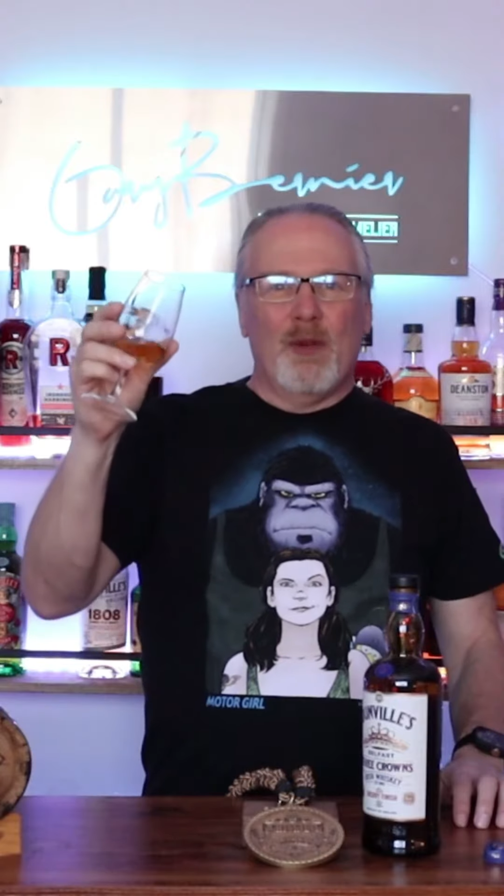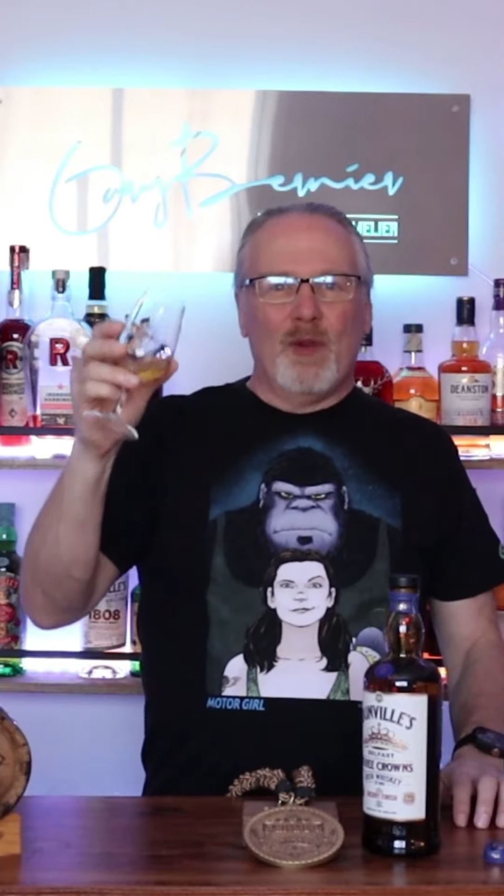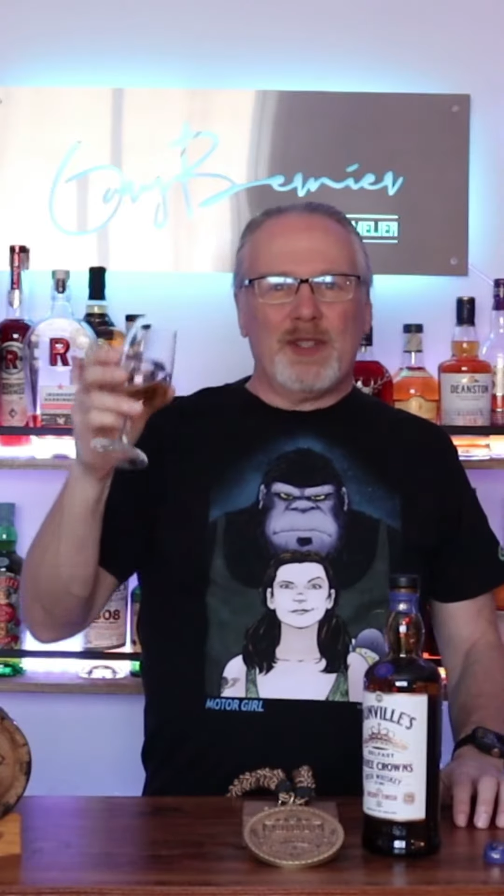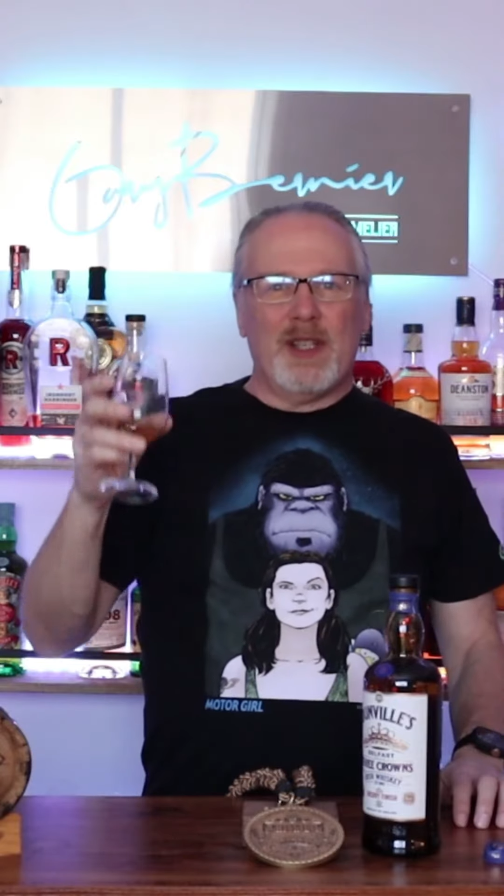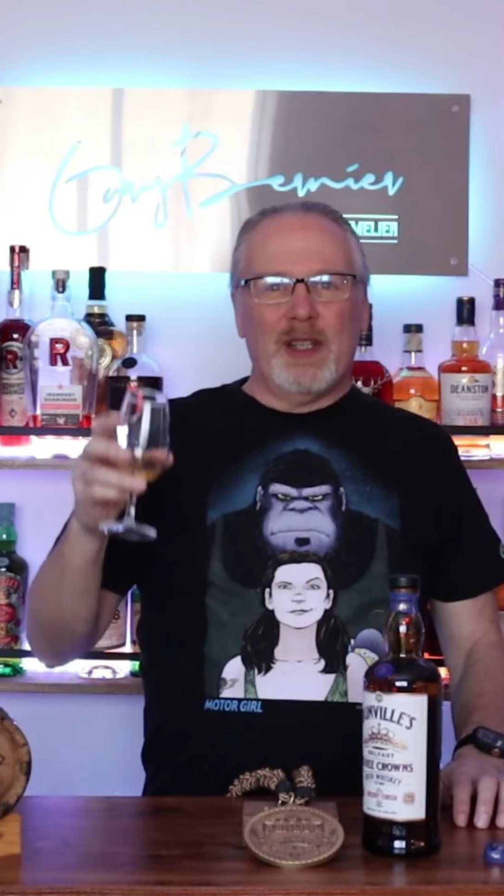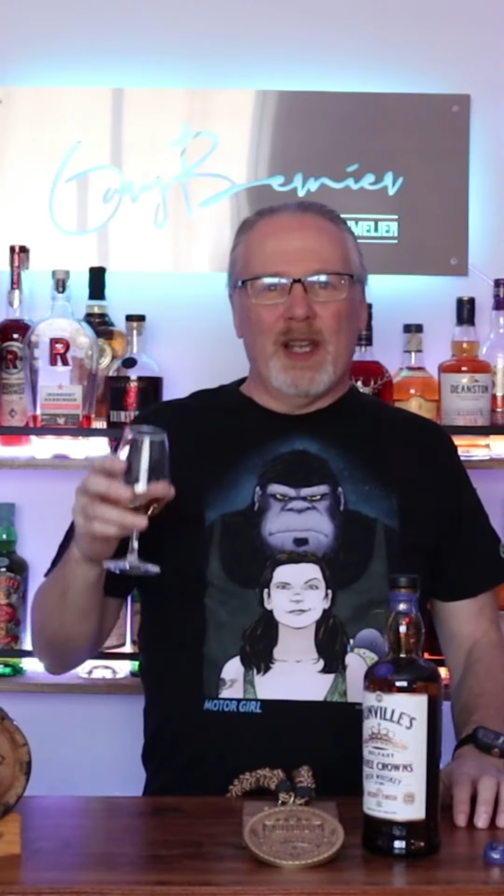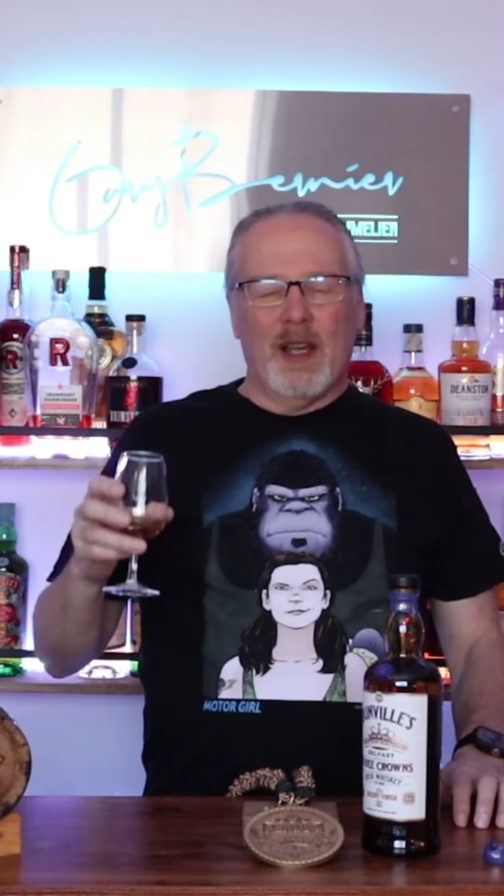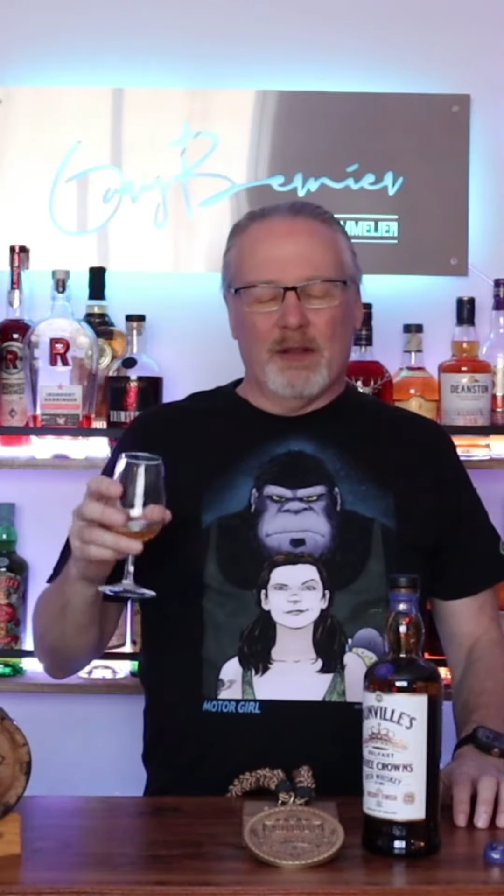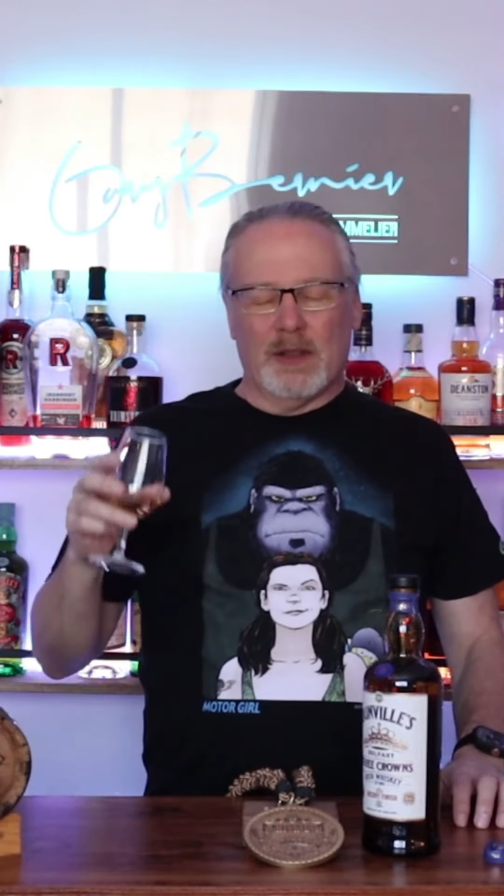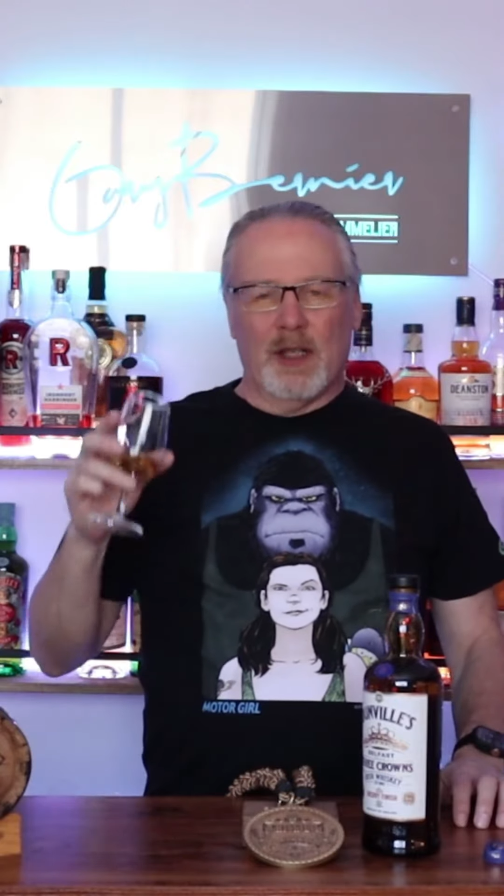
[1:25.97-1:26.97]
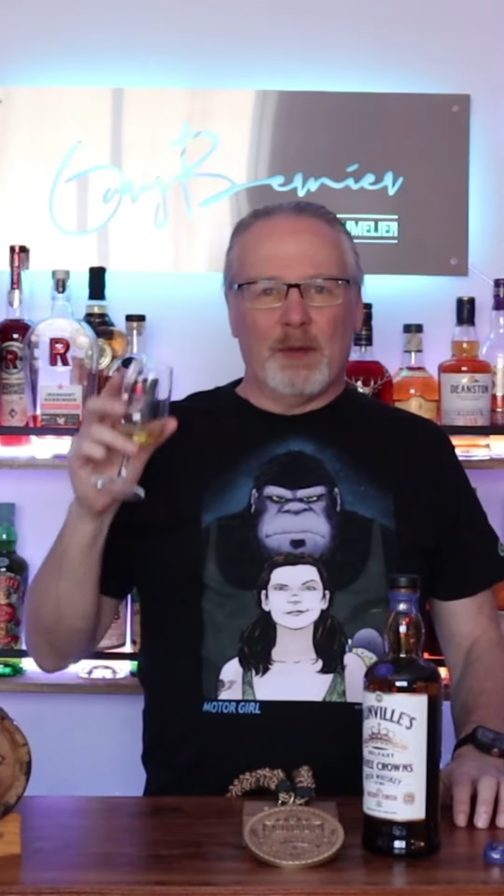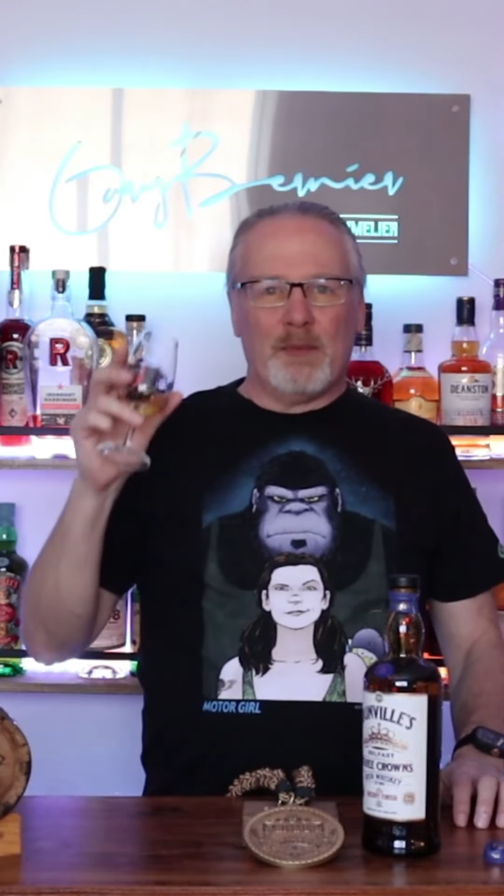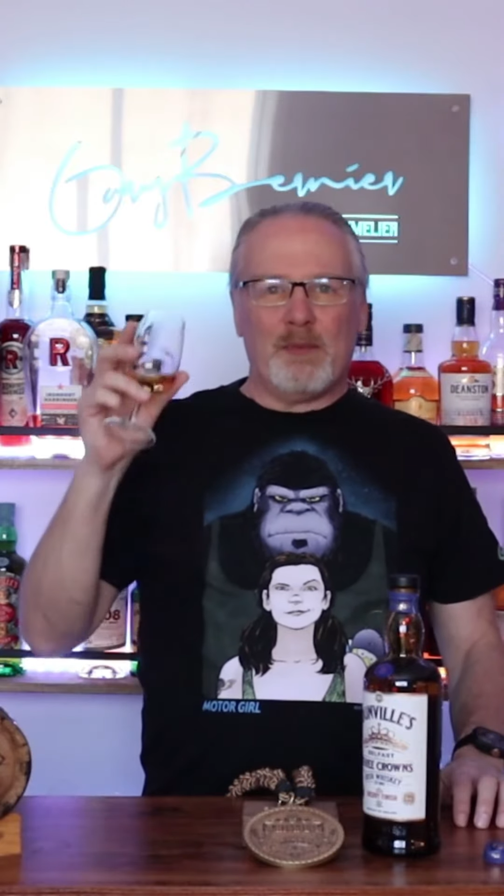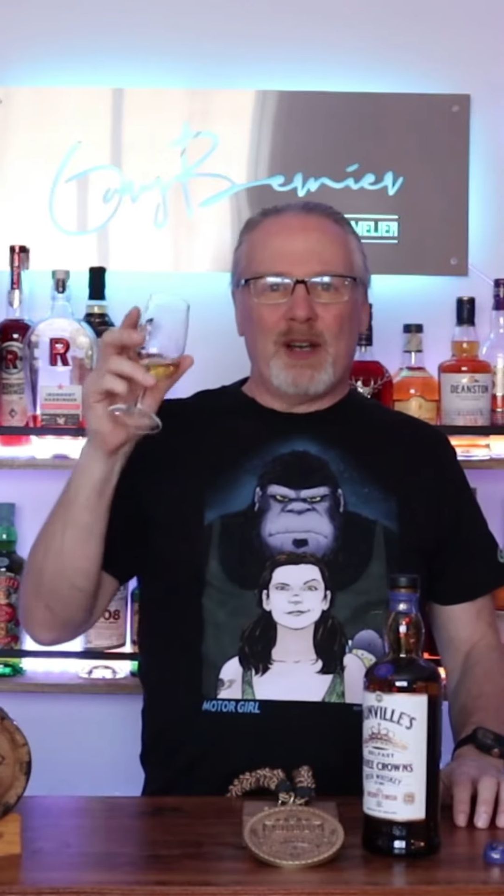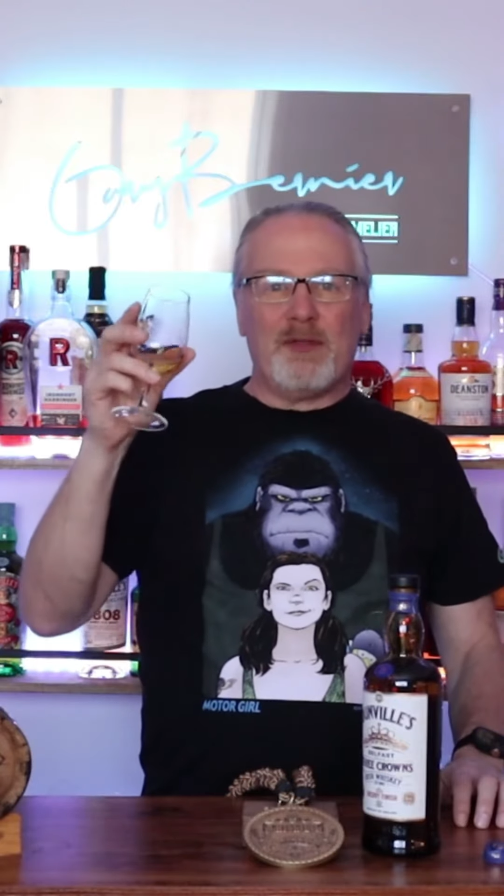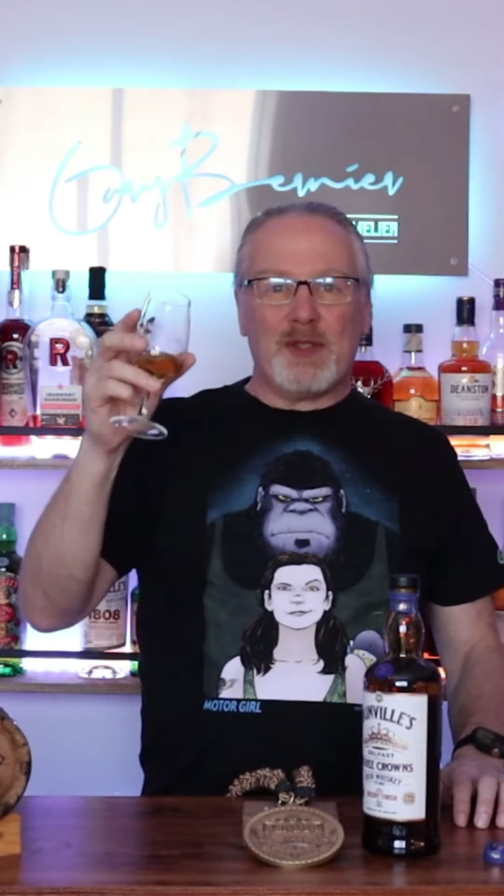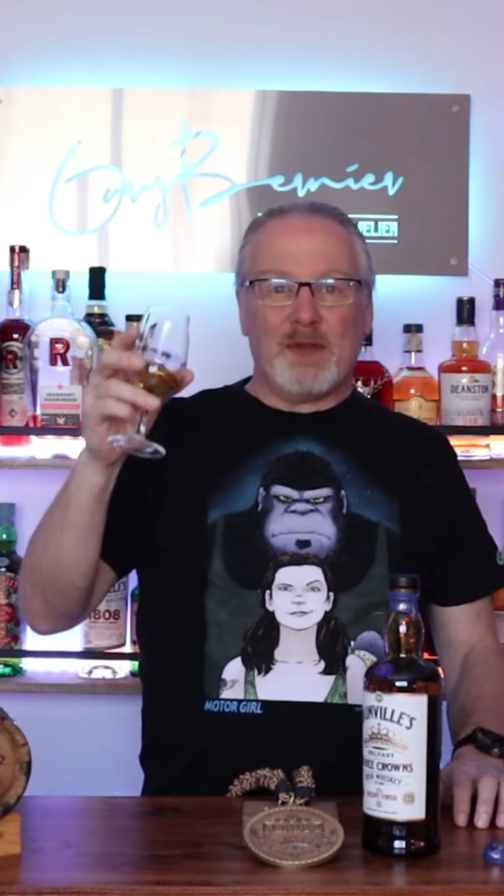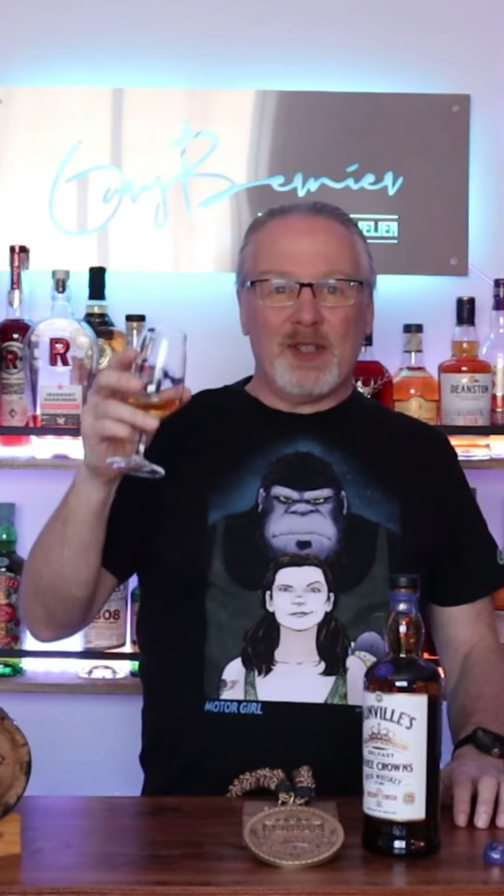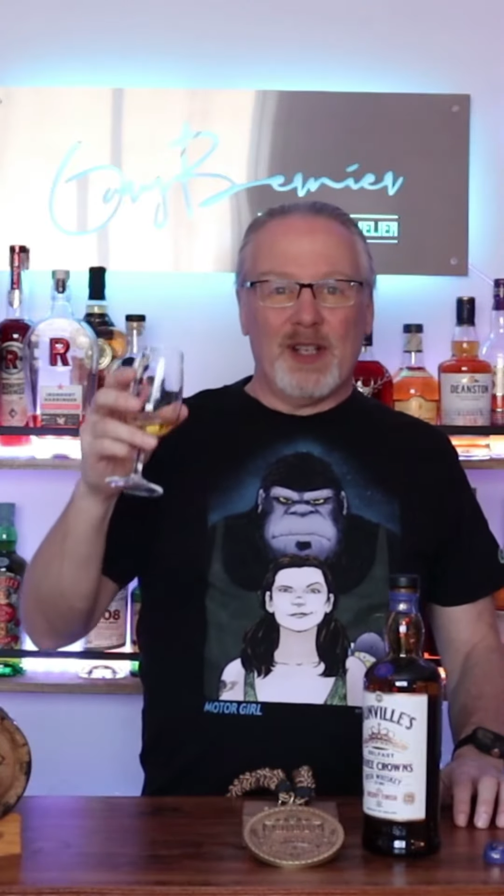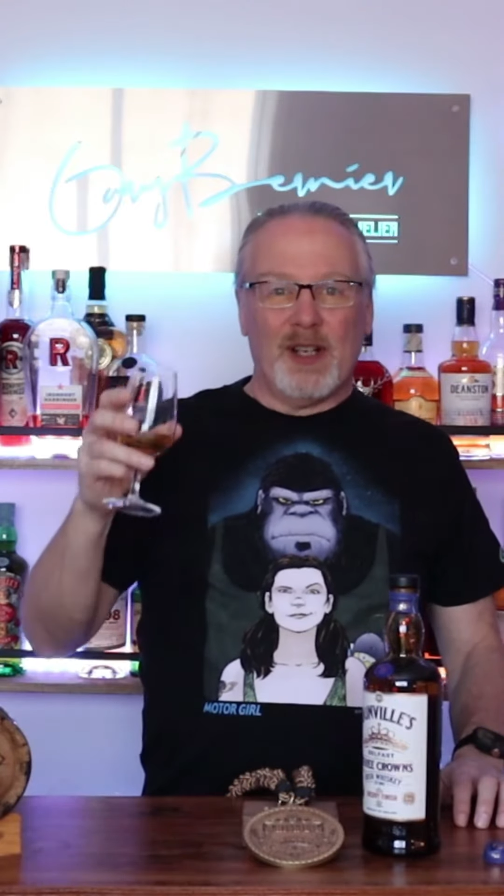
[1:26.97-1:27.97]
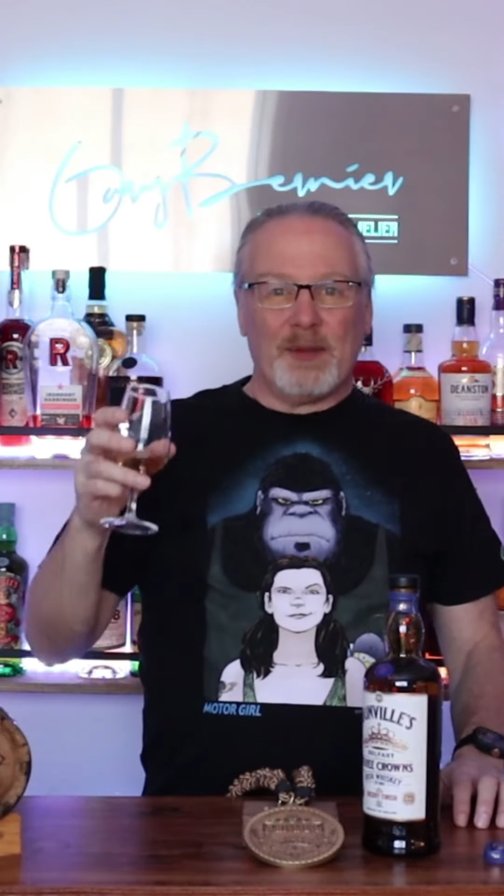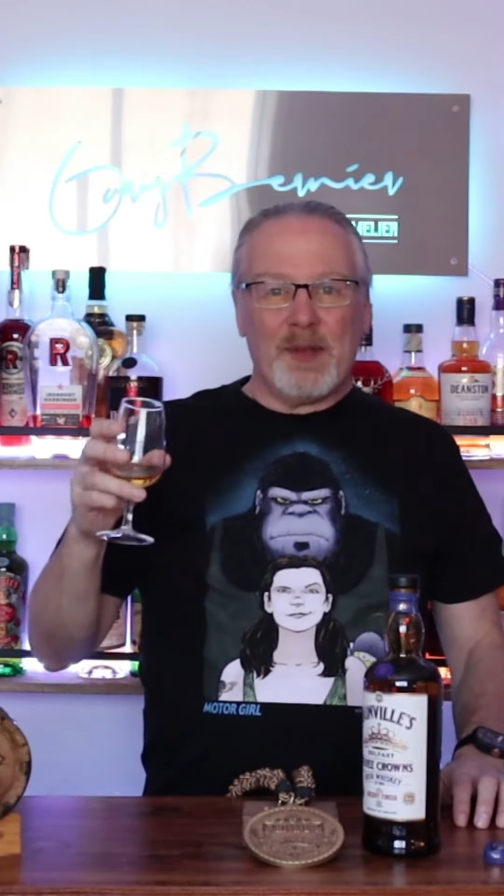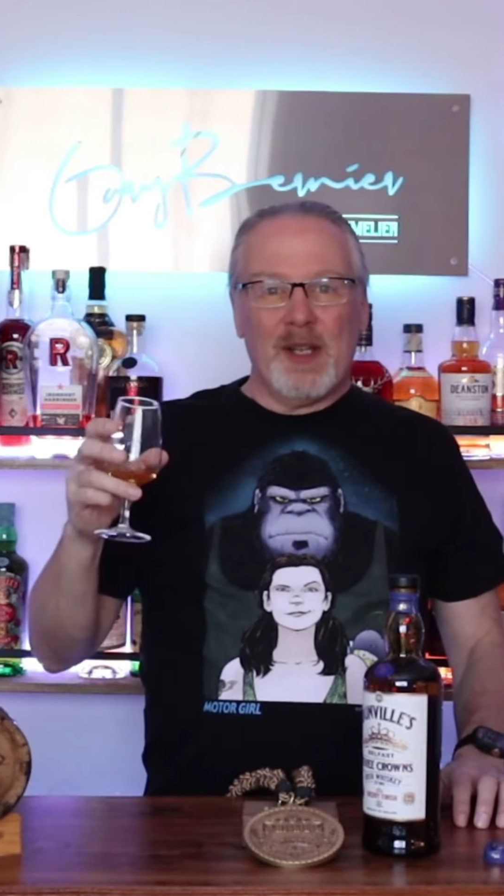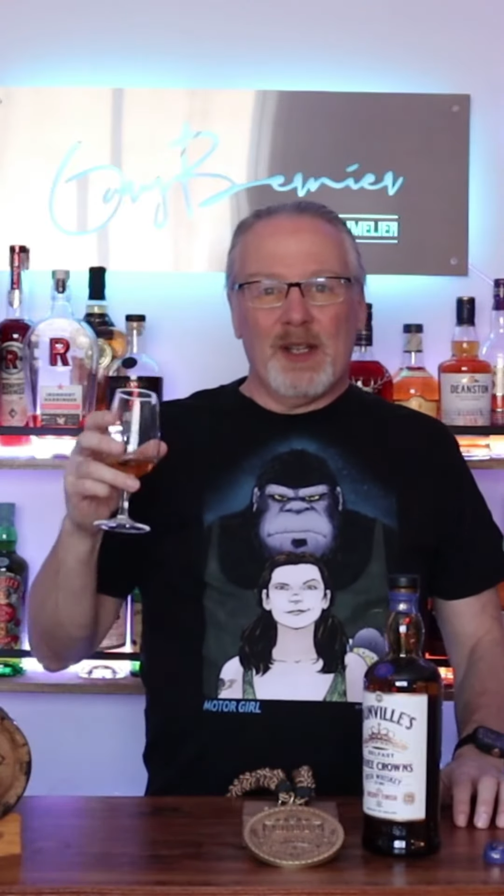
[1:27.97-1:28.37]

whiskey or breakfast for dinner.